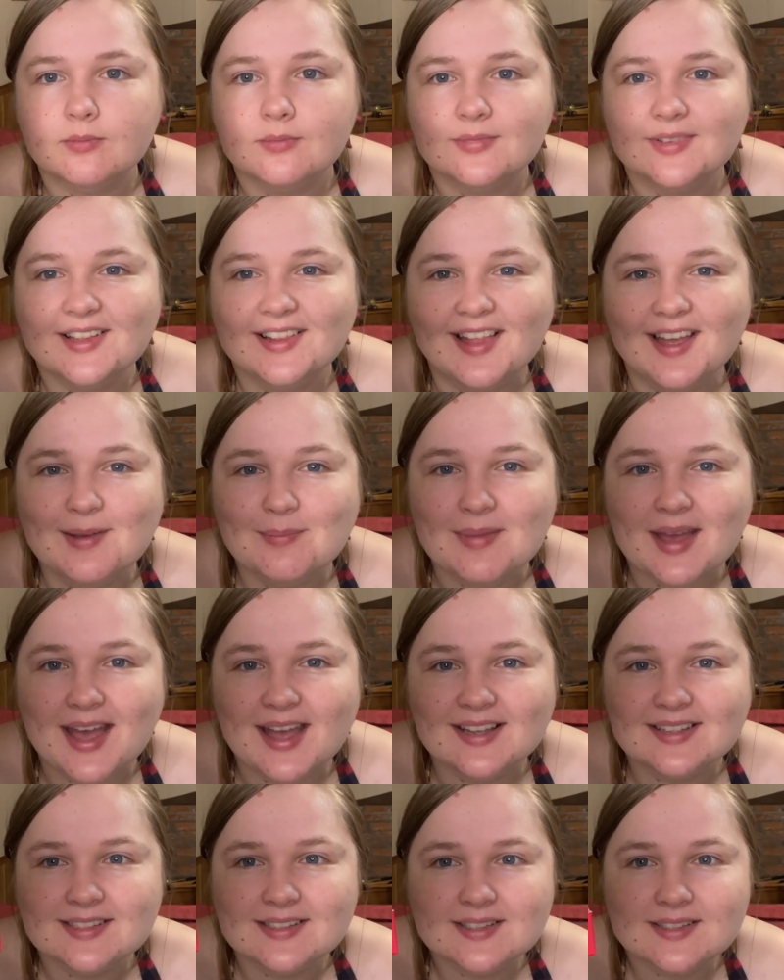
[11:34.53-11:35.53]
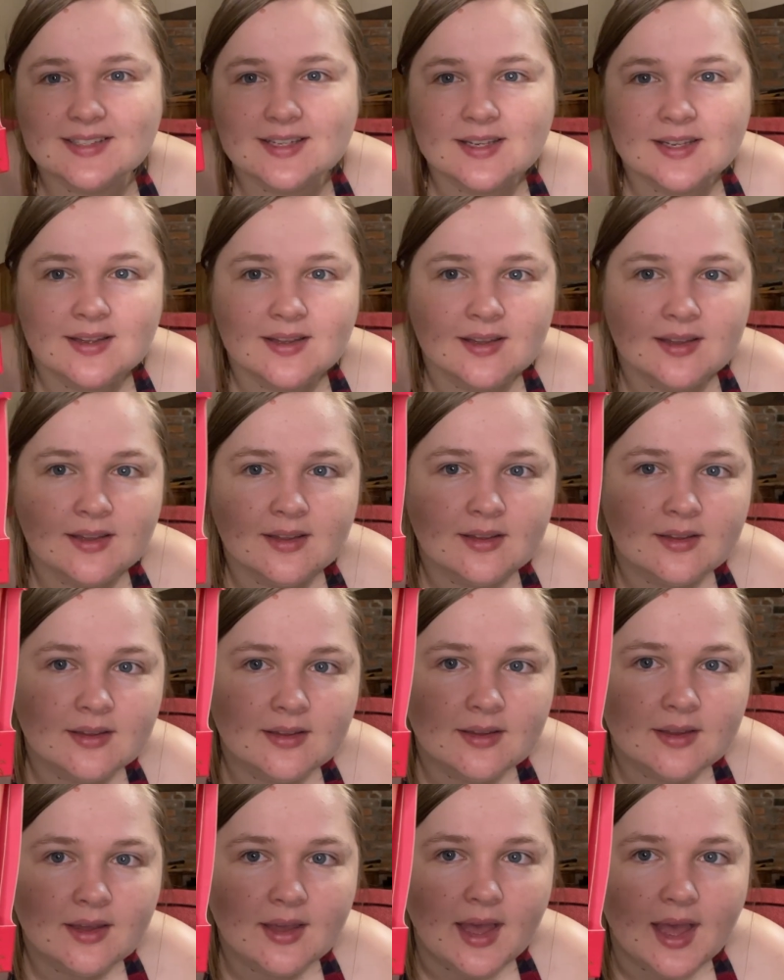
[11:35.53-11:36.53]
clay masks.
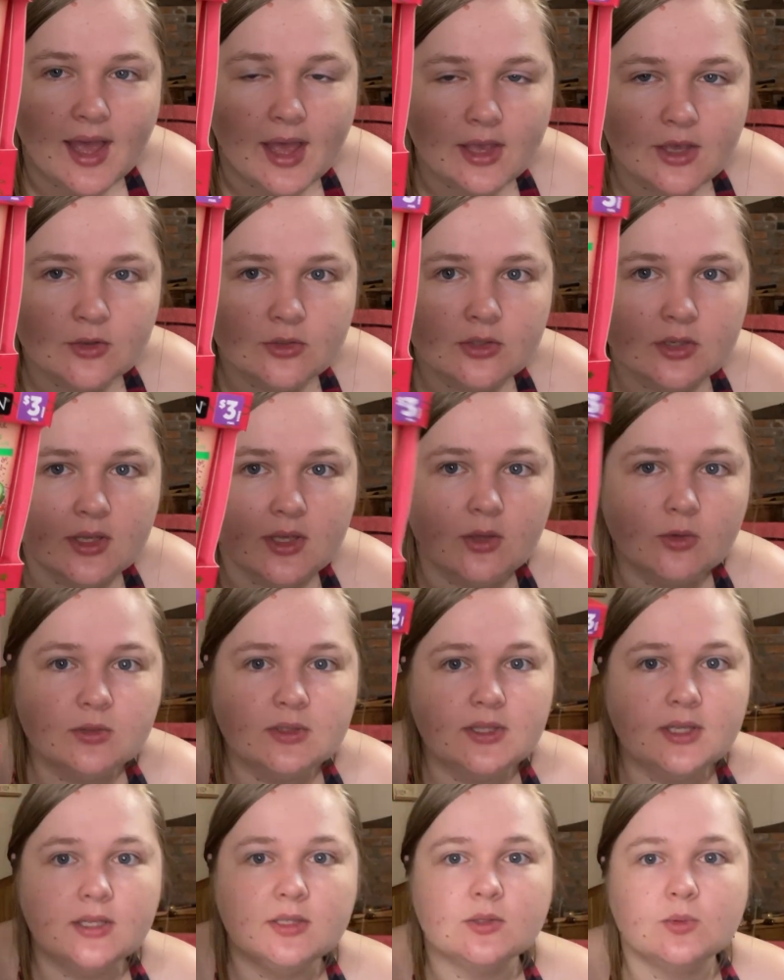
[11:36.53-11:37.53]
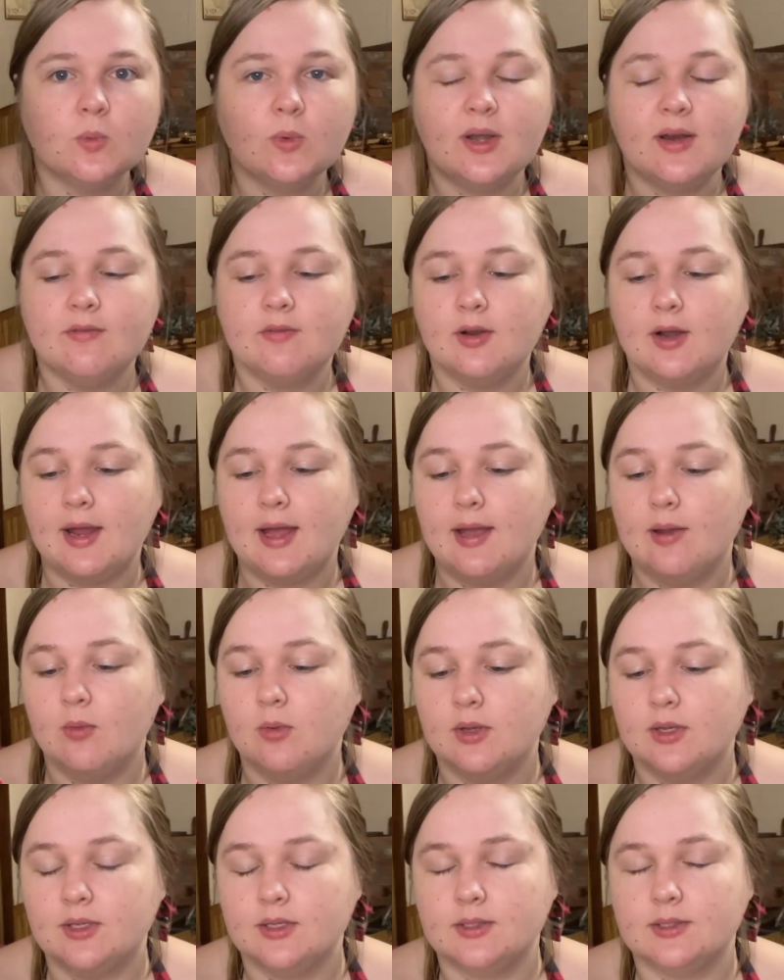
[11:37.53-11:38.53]
I used to use these whenever I
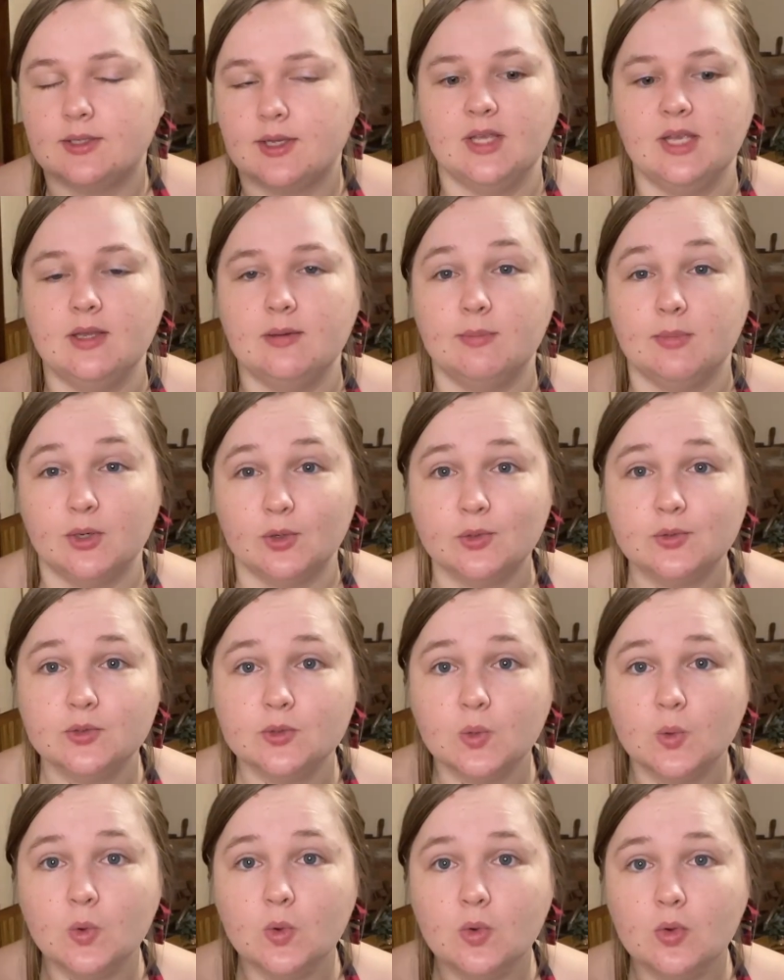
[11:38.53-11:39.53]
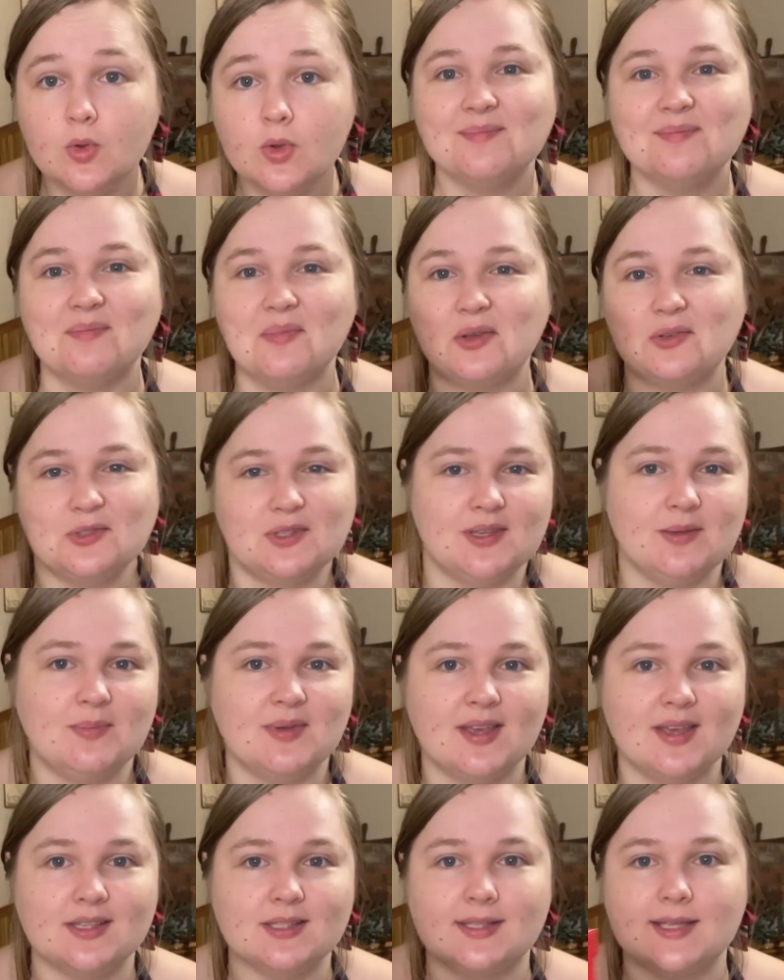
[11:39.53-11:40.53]
was in middle school, mostly
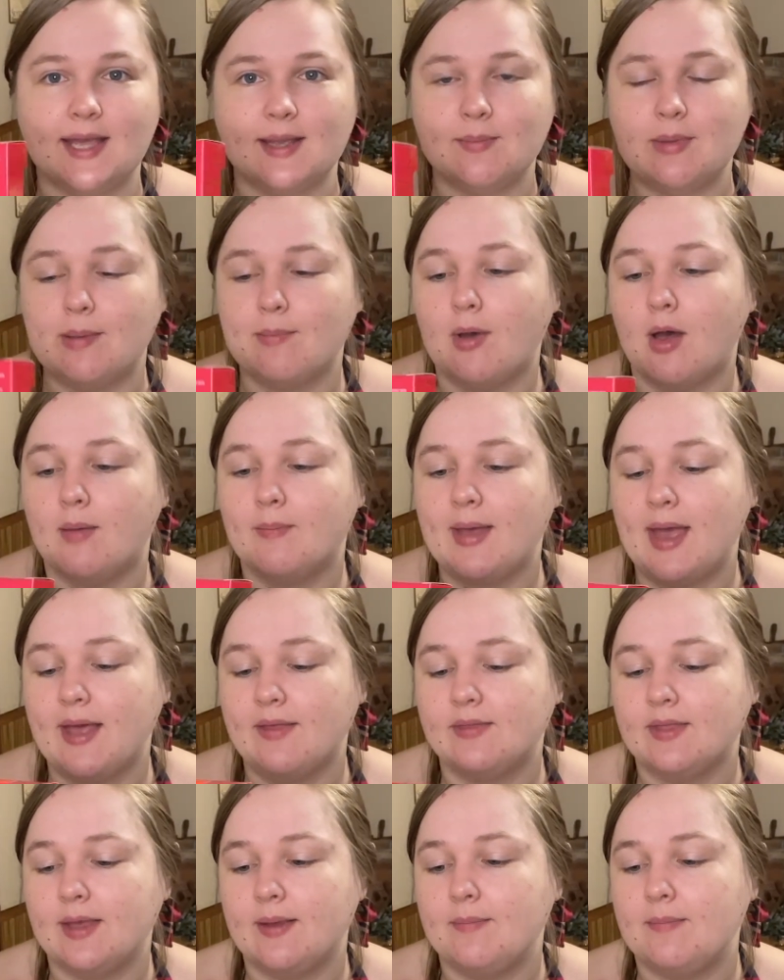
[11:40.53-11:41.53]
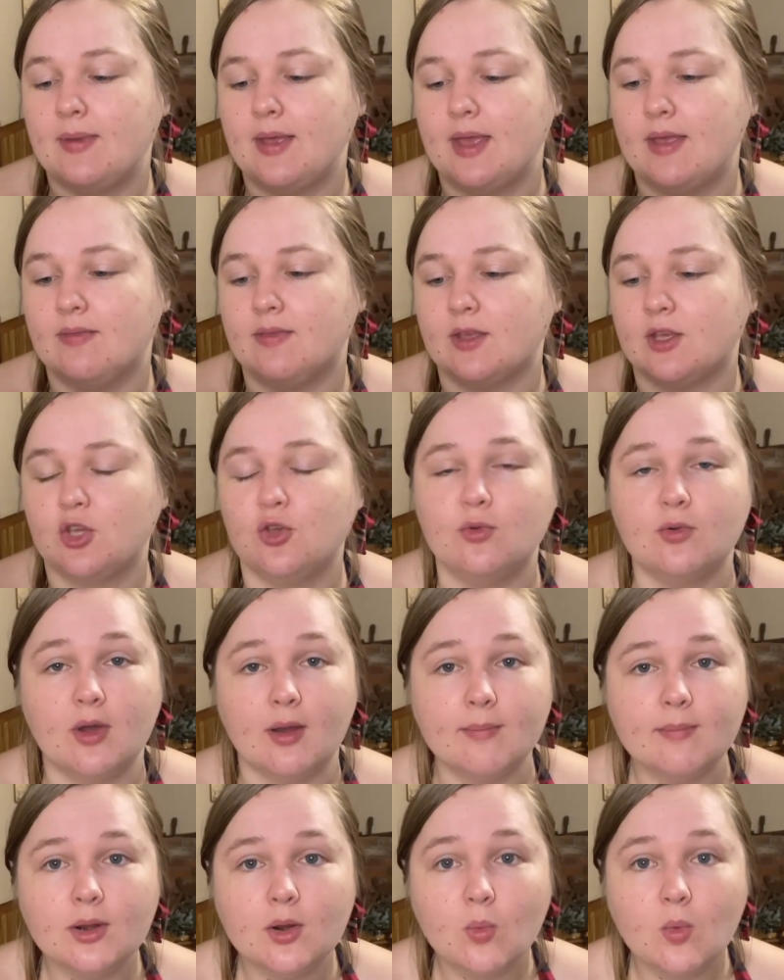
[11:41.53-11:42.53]
because like my mom had them, and the
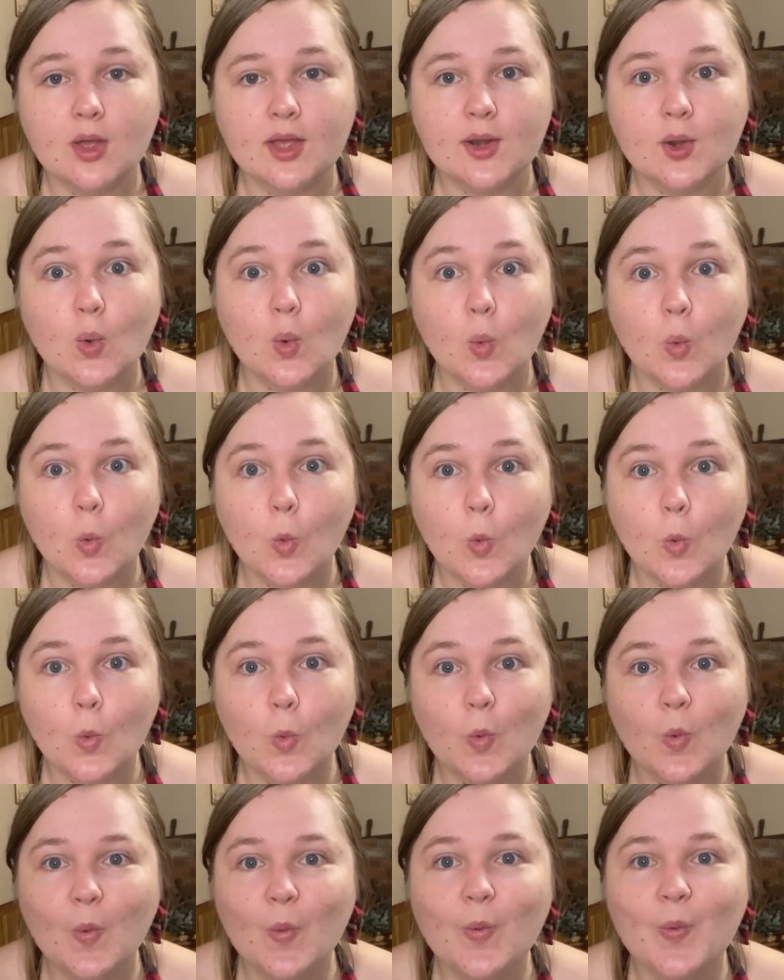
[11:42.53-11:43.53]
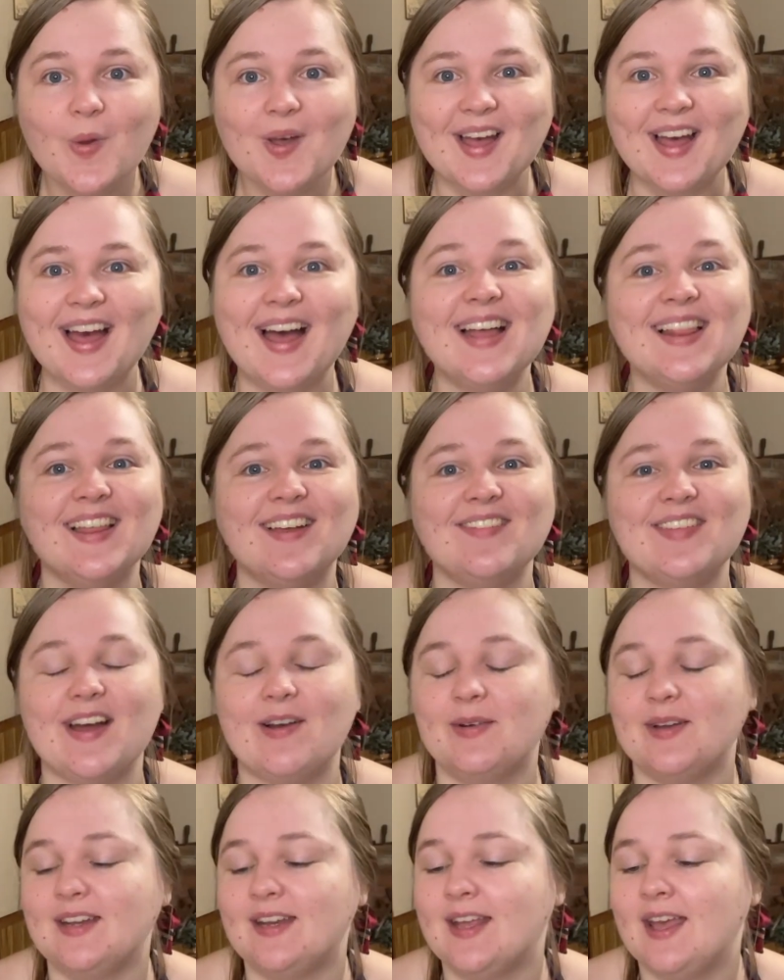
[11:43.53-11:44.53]
cucumber one, whoo, I love that
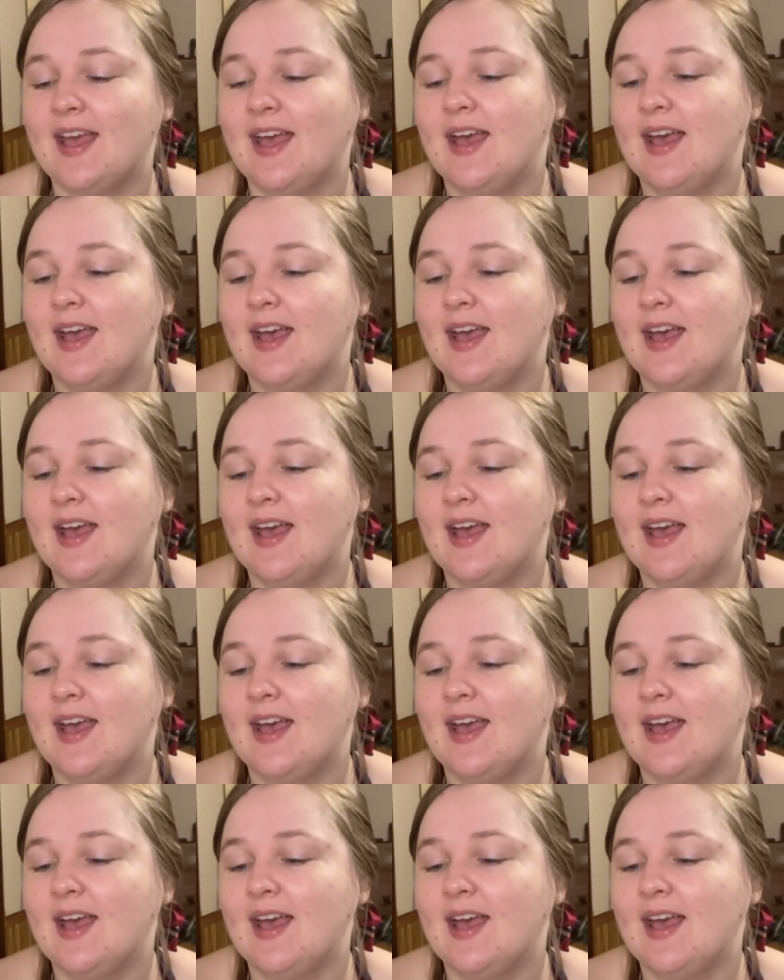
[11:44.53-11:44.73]
one.